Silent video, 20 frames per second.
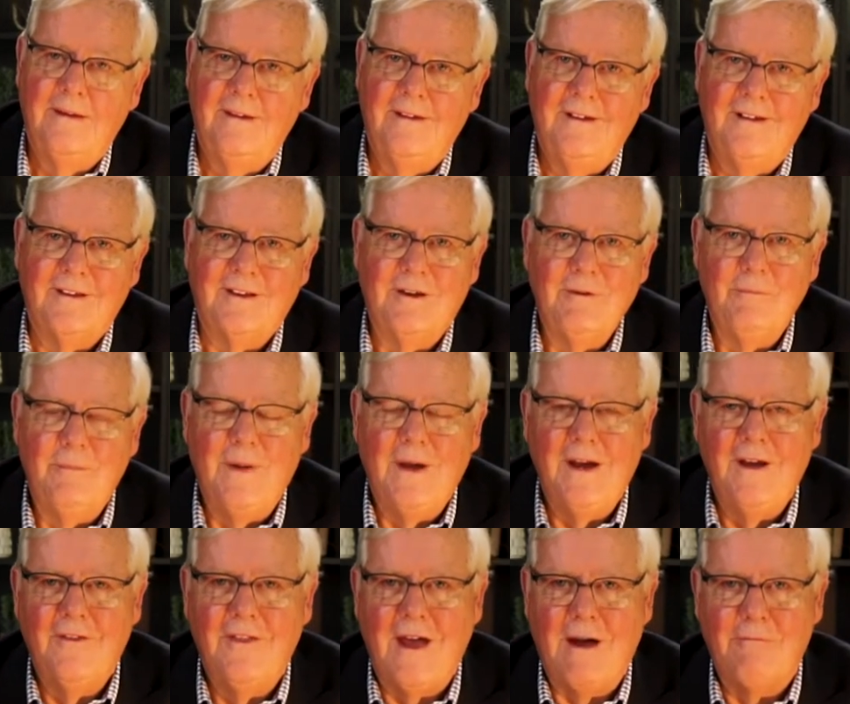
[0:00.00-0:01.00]
Compare
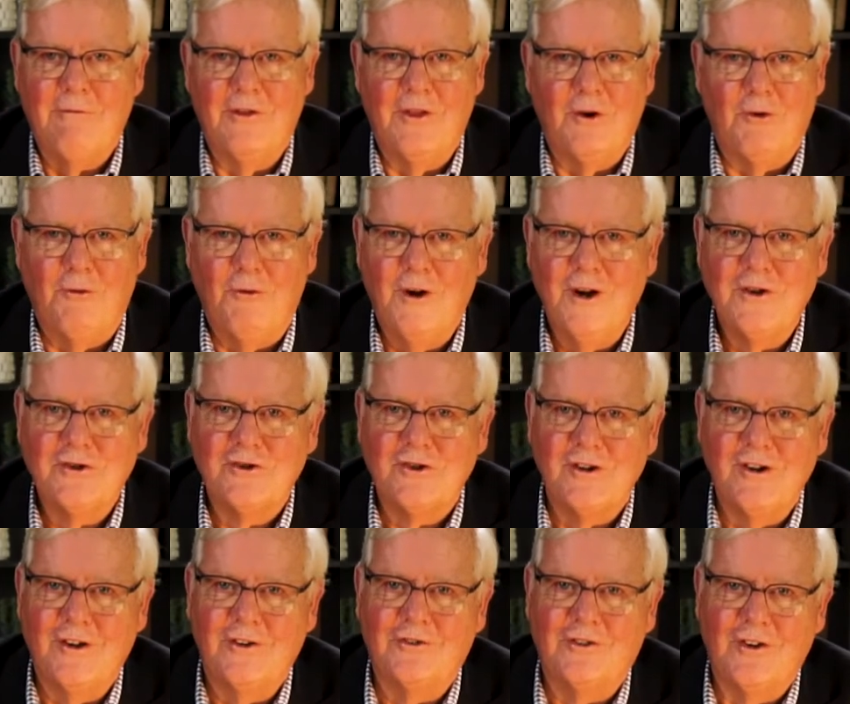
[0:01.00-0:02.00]
that with the
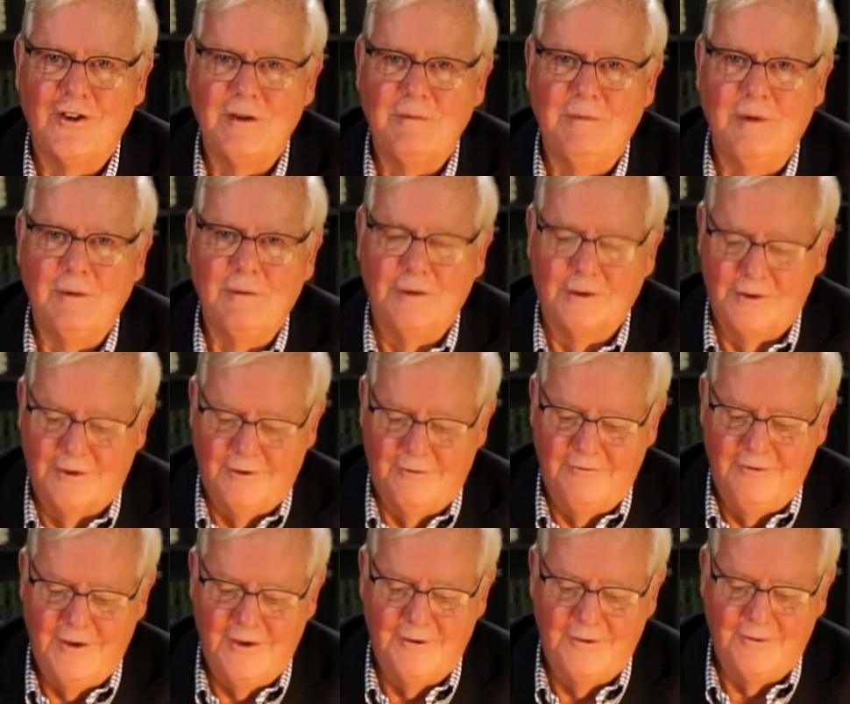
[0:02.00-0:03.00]
richness of the biblical
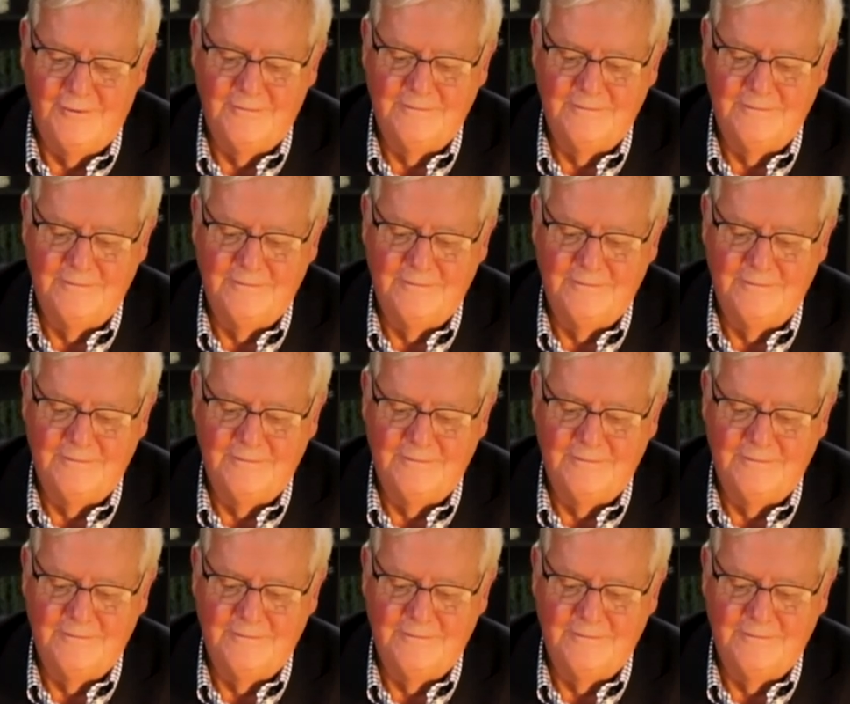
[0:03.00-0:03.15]
view.